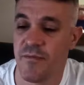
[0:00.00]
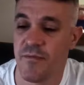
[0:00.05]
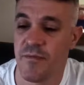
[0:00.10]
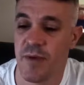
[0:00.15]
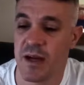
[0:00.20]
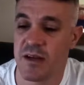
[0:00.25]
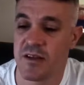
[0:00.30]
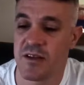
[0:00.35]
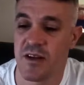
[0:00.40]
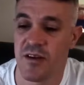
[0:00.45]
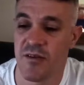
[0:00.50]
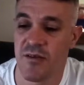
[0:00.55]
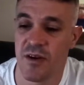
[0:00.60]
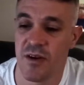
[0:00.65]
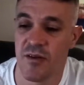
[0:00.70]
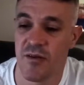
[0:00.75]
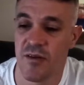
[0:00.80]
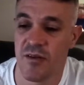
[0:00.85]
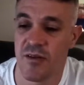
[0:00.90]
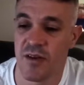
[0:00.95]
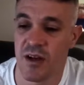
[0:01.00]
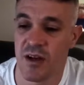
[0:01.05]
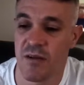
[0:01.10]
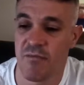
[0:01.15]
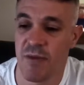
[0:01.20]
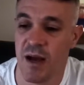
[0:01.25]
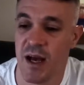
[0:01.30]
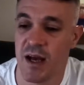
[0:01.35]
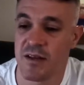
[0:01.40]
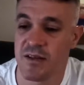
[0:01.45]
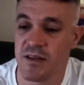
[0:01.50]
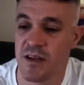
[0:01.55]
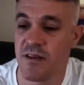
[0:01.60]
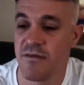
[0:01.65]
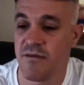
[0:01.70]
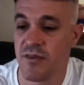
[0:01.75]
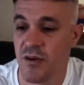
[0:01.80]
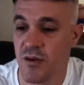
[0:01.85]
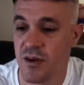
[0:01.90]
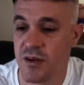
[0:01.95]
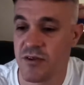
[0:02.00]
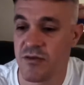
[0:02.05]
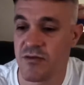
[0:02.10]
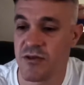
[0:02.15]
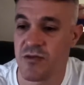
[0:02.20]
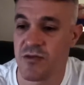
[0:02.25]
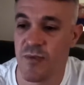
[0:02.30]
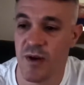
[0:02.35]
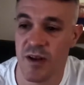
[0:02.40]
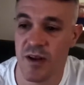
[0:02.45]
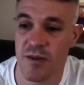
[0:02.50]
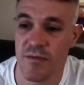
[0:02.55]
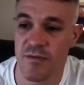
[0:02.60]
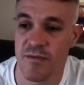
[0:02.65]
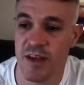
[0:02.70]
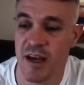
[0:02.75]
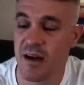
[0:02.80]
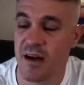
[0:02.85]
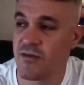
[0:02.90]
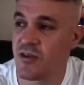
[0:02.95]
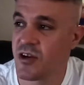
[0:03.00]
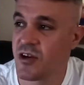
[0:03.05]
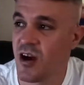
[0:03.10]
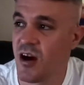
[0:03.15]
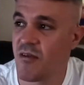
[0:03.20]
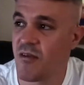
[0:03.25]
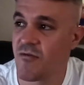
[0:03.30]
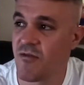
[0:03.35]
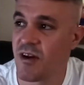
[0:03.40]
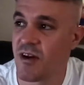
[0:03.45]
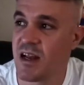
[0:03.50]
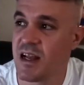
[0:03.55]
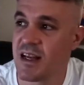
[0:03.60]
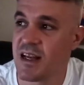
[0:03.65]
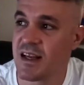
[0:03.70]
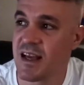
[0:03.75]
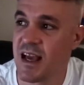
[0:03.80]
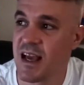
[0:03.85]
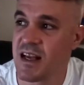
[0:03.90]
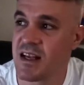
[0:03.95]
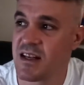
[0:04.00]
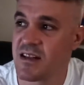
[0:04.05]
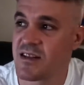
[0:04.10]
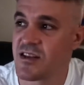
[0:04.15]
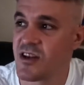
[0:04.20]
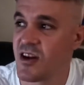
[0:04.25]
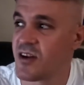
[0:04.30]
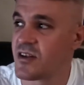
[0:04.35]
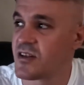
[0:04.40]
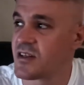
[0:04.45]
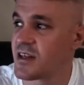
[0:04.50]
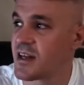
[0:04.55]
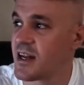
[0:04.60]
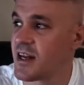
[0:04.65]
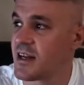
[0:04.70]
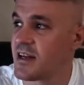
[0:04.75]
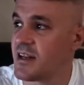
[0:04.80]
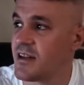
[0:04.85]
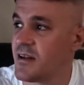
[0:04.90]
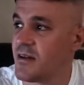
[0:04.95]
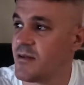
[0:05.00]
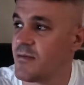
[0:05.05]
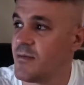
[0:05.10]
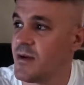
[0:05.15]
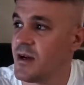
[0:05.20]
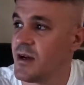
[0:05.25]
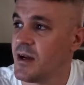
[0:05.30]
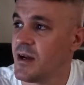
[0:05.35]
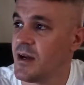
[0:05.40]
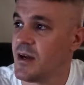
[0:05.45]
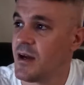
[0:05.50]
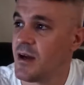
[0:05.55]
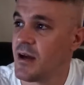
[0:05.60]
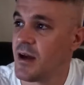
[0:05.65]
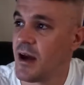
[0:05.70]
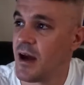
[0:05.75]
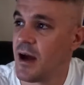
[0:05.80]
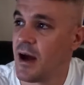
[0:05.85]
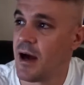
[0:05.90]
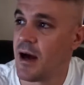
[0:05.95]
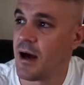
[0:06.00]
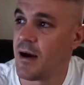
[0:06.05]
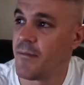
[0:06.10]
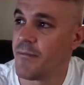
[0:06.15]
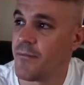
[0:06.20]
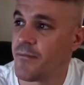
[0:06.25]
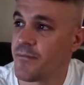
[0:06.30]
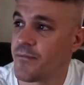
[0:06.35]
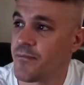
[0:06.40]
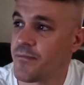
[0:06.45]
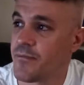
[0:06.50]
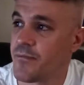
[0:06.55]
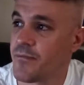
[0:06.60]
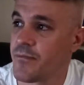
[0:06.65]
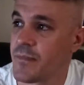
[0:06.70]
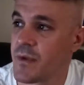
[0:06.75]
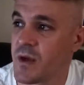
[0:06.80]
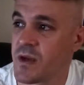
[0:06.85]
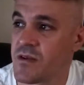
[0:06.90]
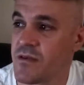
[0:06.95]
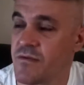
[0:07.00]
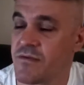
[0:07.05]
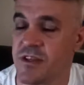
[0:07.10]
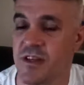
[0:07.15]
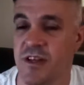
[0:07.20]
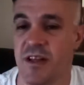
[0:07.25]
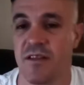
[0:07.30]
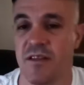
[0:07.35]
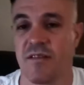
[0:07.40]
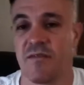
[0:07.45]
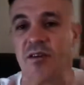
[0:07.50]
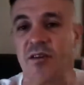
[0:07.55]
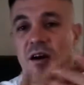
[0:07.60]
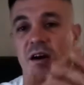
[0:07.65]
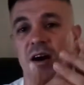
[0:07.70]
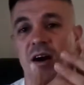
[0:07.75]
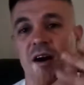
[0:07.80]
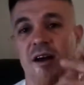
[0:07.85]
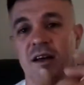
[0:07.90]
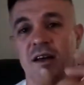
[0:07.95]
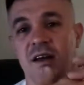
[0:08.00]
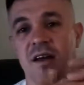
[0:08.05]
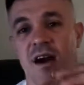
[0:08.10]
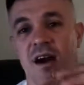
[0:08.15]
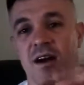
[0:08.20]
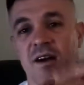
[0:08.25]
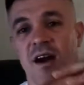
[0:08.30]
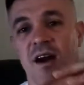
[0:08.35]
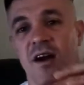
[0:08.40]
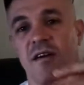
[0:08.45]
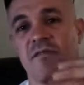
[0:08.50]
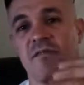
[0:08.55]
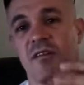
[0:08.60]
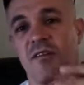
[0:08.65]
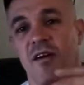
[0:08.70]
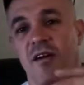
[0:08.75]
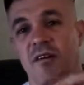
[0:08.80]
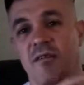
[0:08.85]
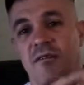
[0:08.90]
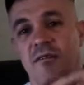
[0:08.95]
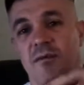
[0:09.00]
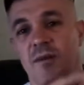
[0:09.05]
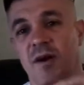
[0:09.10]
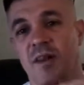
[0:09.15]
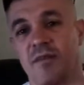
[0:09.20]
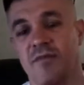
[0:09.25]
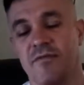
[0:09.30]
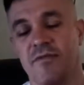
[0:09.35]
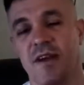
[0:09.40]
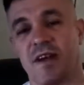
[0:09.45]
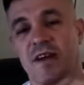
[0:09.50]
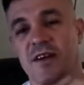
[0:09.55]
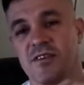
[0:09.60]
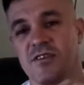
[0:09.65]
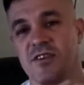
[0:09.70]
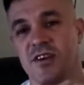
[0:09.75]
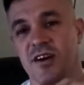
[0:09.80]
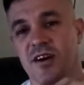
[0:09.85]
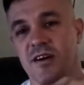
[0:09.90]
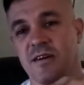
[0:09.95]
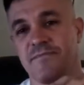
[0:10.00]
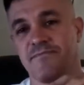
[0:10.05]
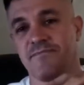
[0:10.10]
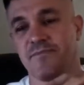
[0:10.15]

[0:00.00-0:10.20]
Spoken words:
bacteria on the pads. Even though I do spray them down, you can't really get inside to clean them, because obviously they've got a cover over where the fingers are.